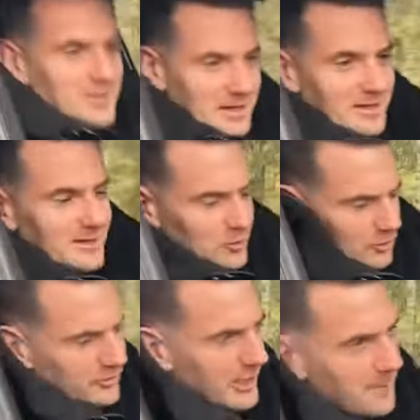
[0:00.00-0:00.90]
also
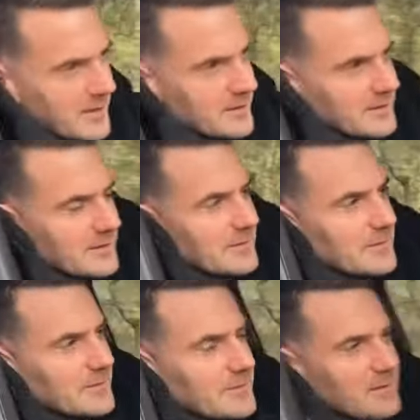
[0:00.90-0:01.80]
webbed.
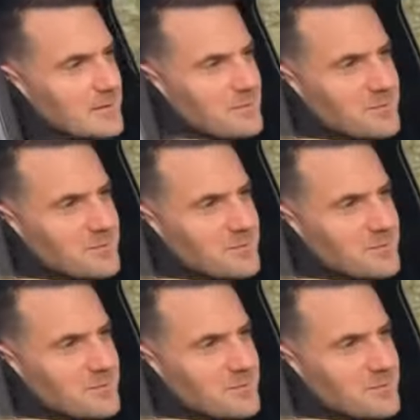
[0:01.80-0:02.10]
But anyway, I